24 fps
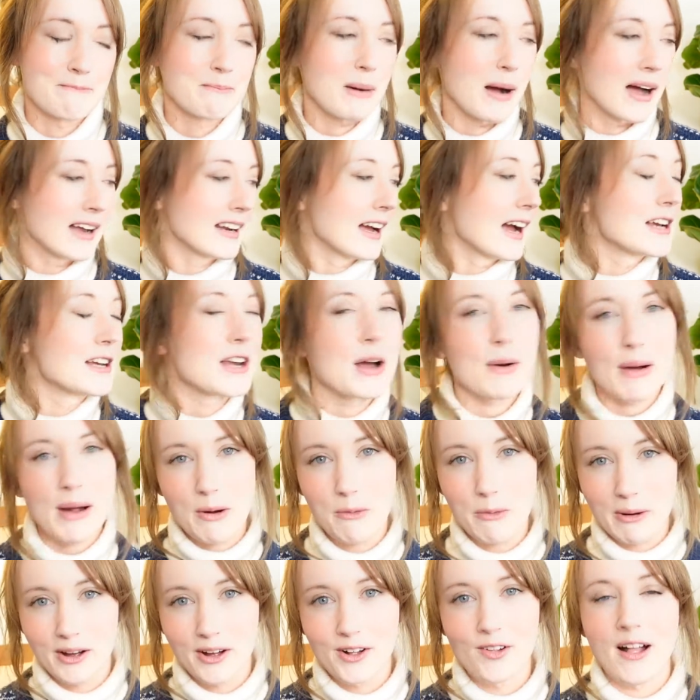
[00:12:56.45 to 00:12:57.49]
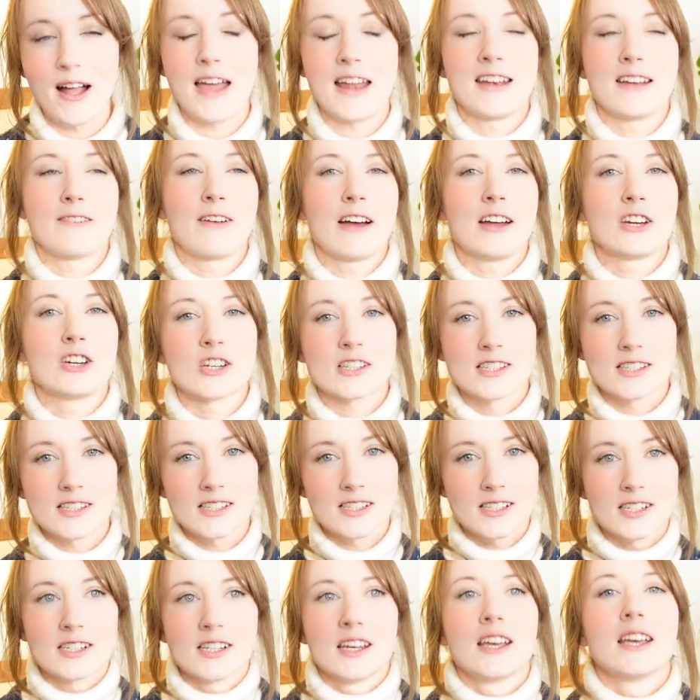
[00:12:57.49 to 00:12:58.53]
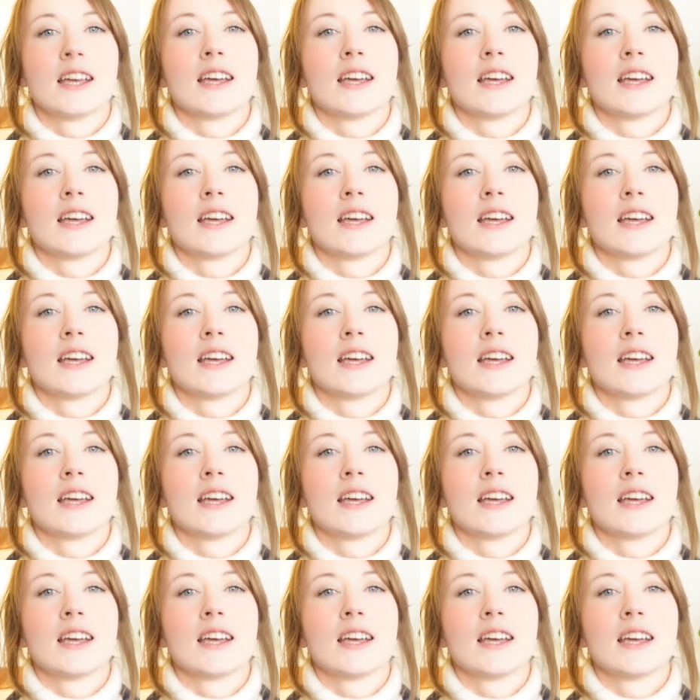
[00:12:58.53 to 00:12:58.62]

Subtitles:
but I know I will, and if I just